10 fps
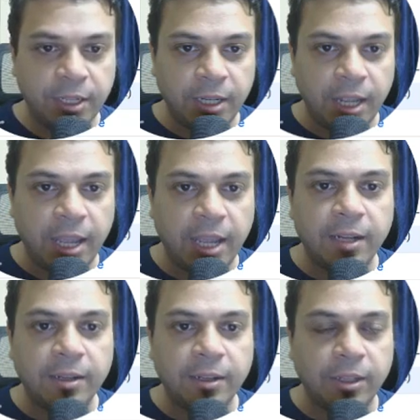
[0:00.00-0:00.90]

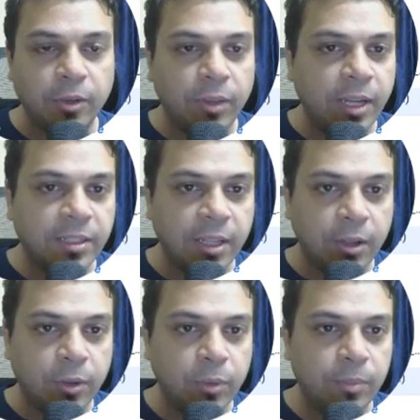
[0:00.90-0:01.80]
and that's
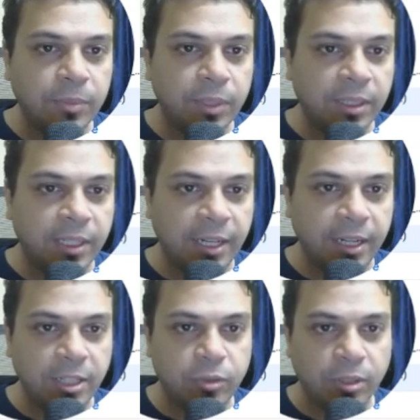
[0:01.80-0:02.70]
how the data
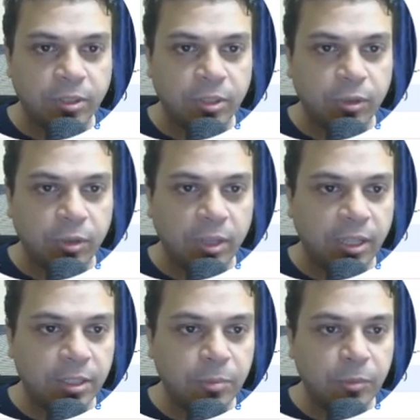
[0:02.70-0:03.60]
is structured. So I
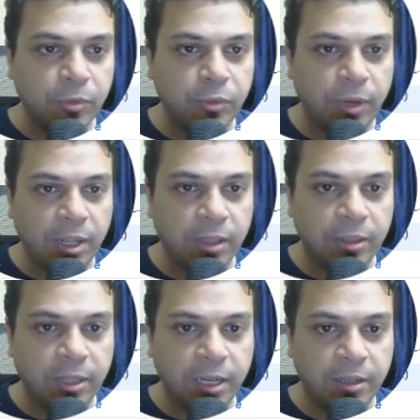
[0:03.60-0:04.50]
can just move to any other
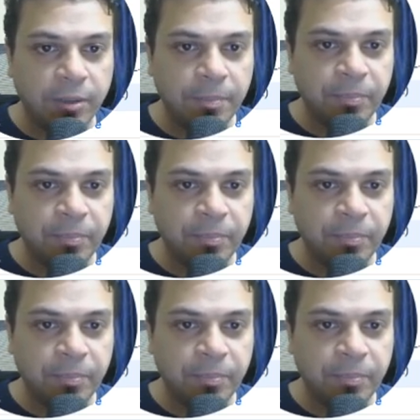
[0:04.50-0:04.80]
date.